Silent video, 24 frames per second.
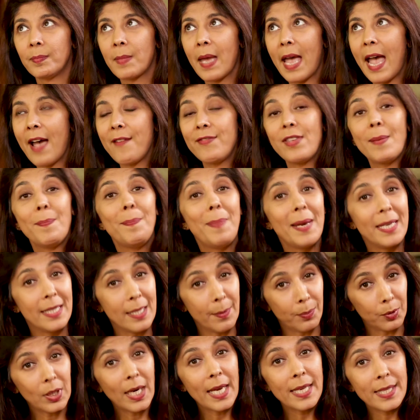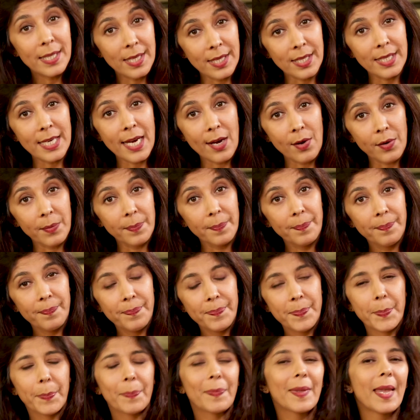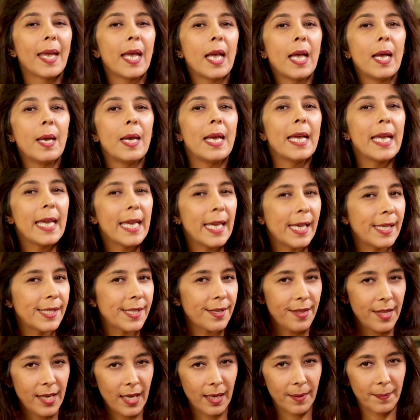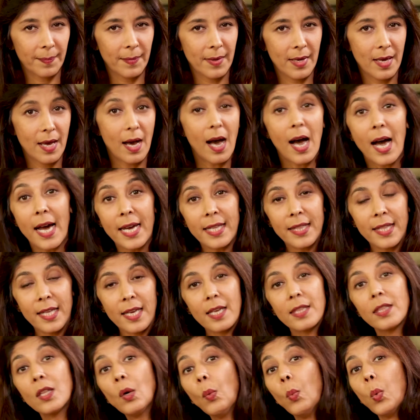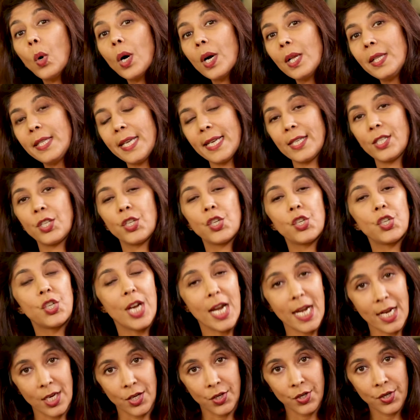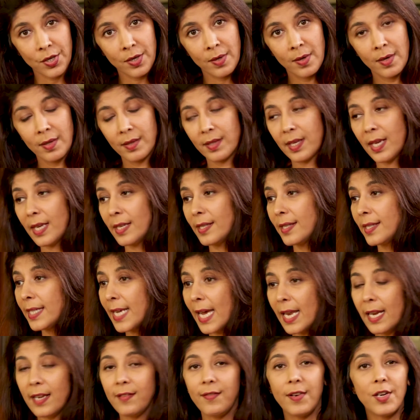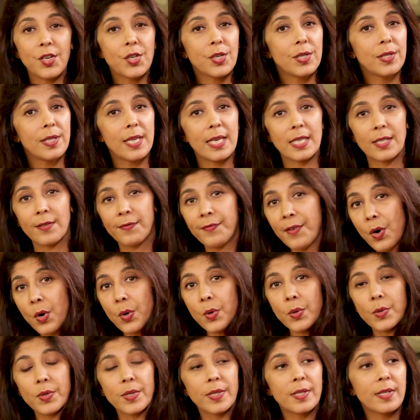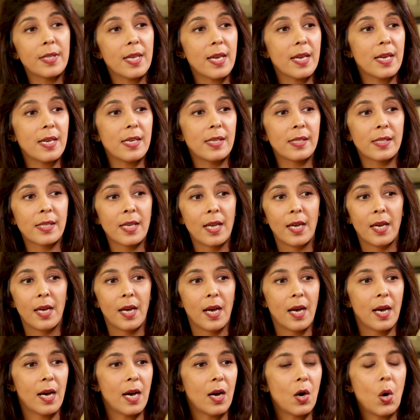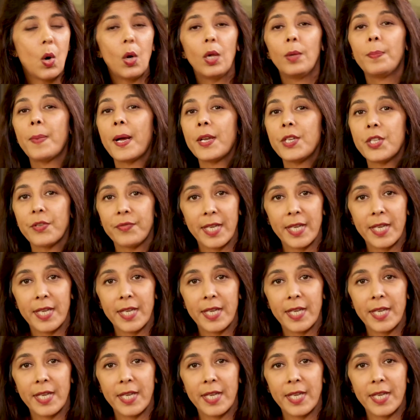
have they bid the prices down. Here's the thing, I think the world has changed. There's television, there's phones, there's a whole bunch of